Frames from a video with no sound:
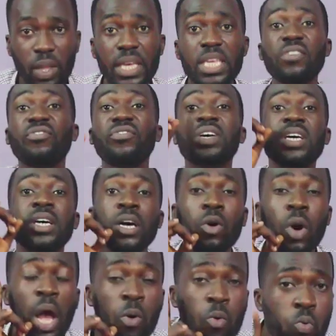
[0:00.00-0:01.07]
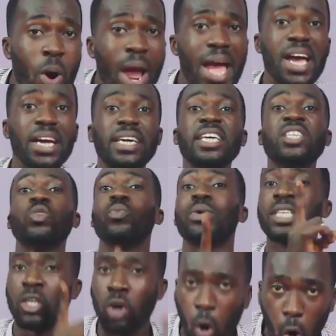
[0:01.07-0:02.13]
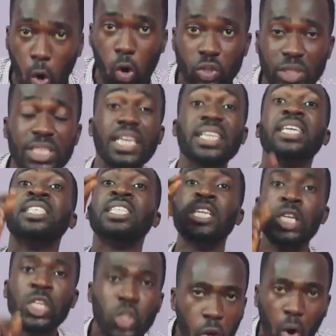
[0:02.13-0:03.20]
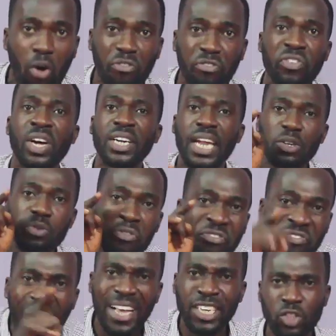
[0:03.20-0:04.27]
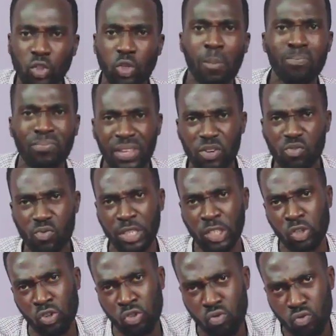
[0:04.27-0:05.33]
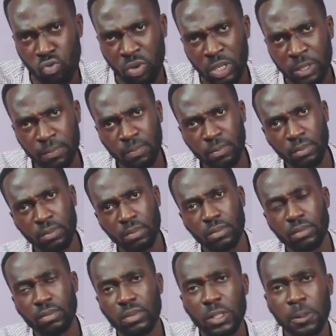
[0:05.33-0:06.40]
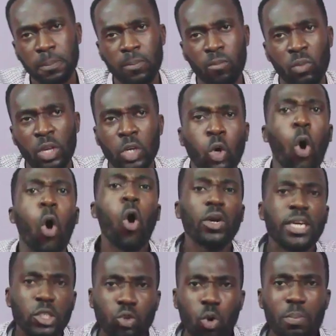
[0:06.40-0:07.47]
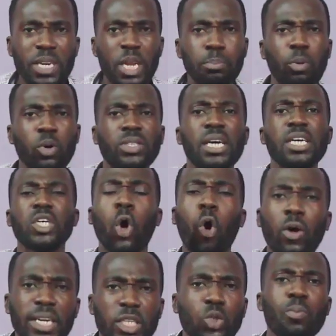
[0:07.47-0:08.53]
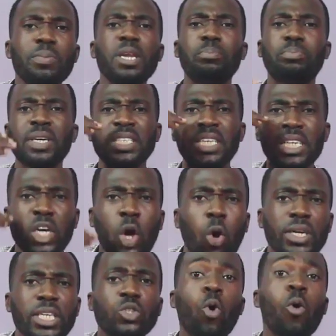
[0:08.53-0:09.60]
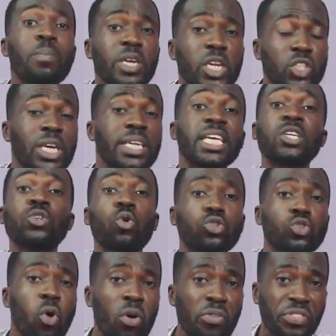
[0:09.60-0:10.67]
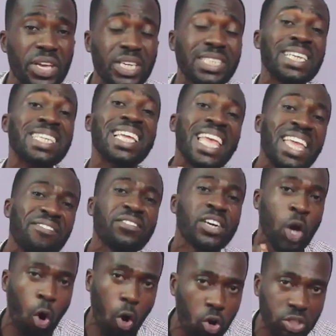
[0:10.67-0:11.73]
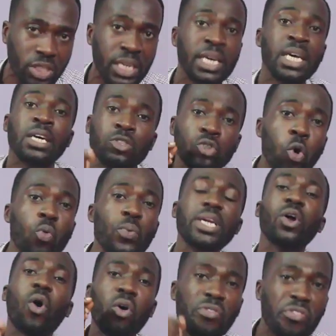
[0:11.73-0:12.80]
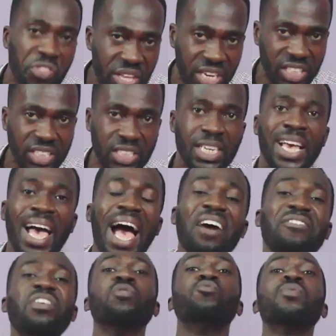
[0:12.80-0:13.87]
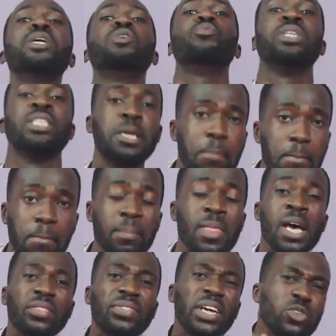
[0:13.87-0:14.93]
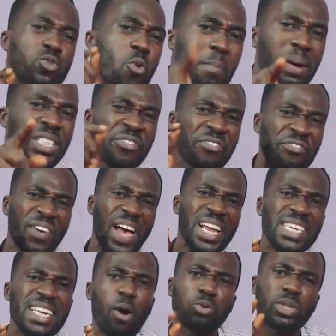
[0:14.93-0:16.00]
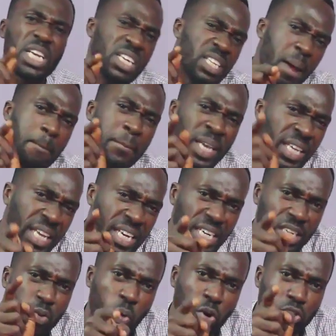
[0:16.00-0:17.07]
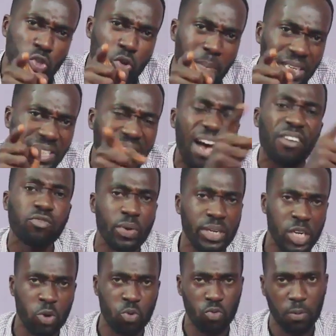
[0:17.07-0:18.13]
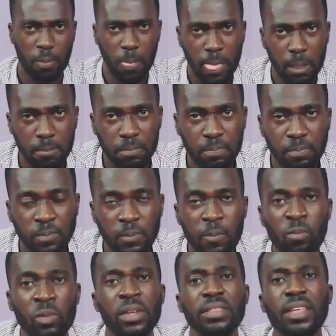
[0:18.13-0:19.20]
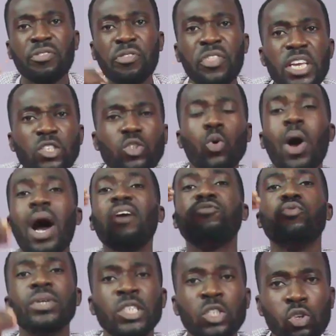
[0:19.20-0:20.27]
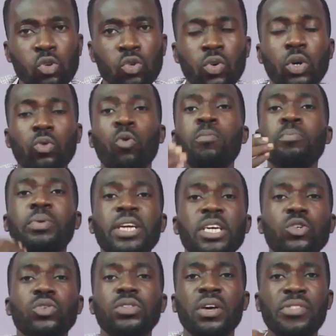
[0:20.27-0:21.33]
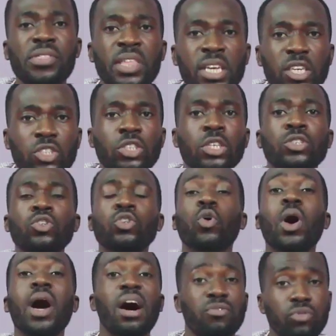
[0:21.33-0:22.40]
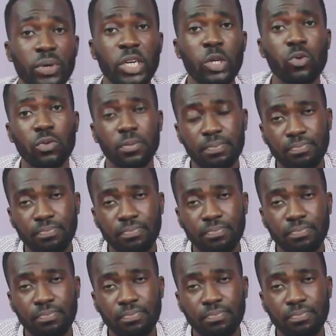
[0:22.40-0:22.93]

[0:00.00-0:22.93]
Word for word: If a Word is with God, then it's enough that you find something with you. God is omnipotent, God is omnipresent, God is omniscient, He knows all things. And if God, knowing all things, have a Word with Him, then you must find out in the beginning what you must have with you. The things you have with you will bring you the things you don't have with you.